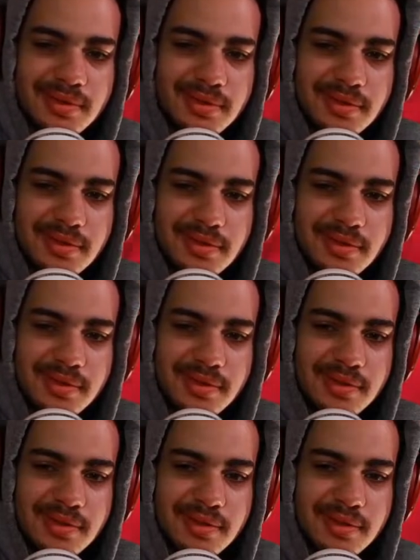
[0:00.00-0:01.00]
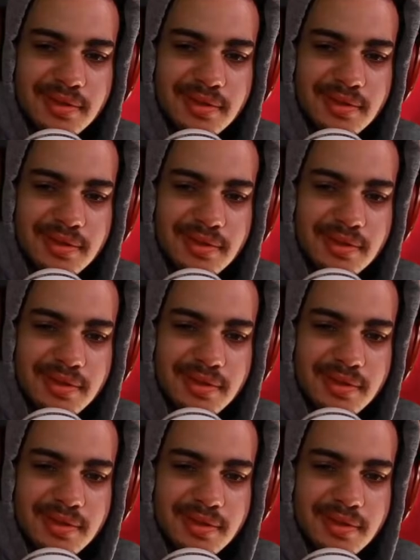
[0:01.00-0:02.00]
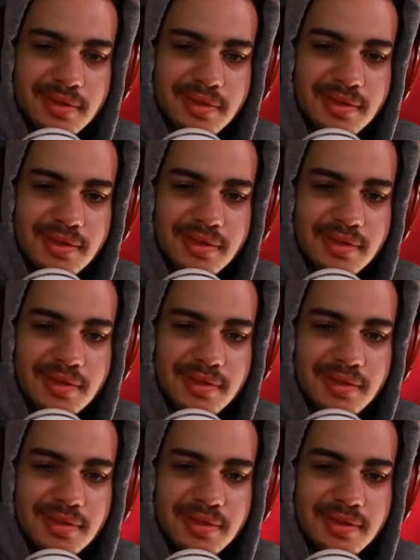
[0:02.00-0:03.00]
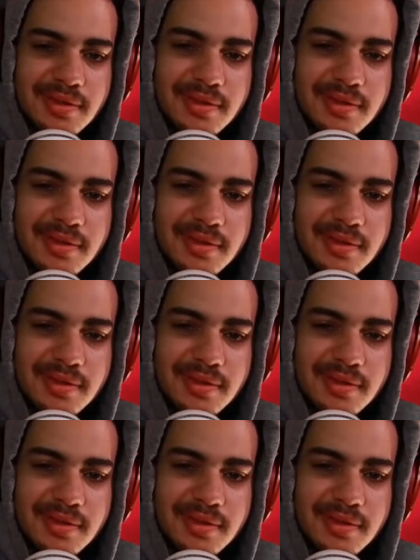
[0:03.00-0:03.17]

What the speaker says: [no speech]